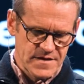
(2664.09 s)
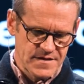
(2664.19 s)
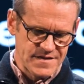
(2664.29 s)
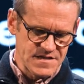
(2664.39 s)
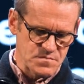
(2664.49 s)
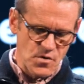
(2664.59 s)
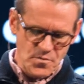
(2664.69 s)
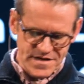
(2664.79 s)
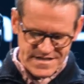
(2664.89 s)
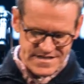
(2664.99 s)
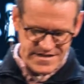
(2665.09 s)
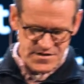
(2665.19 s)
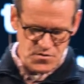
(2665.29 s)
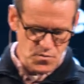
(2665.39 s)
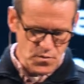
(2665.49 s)
these moments
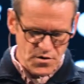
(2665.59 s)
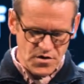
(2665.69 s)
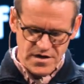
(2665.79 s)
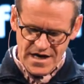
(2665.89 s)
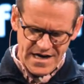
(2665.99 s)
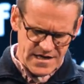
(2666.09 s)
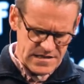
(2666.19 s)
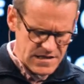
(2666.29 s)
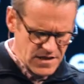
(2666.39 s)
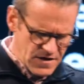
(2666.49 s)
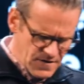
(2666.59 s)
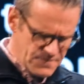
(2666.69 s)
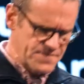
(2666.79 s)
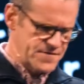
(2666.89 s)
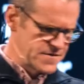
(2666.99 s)
in your word. I
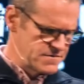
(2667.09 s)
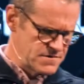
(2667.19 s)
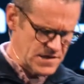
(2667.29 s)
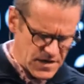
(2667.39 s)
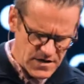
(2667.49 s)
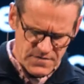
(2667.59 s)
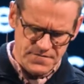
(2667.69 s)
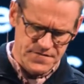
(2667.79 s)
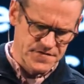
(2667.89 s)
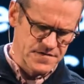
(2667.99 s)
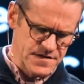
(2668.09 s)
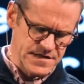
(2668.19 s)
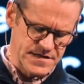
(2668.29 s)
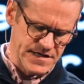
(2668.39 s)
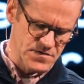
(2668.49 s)
love the
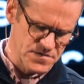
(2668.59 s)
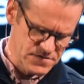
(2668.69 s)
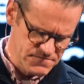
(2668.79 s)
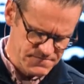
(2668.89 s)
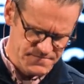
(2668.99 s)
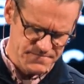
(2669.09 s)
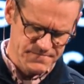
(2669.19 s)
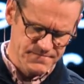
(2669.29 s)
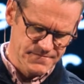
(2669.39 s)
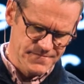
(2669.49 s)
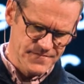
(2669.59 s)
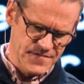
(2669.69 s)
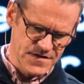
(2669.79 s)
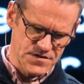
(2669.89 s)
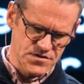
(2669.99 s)
details.
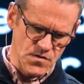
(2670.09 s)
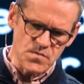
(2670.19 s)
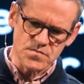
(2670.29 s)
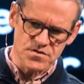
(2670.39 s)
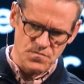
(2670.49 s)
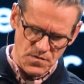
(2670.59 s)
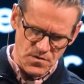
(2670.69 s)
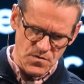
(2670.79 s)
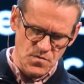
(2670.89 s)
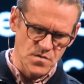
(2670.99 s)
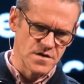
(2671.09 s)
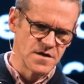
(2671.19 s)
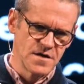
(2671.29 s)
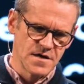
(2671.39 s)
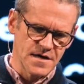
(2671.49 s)
A stone's throw,
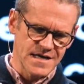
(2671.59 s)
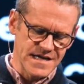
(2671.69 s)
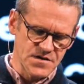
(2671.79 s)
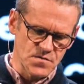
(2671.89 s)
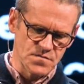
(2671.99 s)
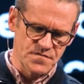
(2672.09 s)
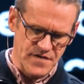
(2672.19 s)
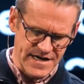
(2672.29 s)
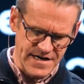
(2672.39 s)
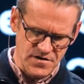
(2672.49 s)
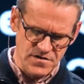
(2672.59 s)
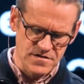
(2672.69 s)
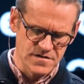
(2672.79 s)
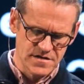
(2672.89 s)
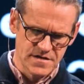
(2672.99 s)
a kindled fire,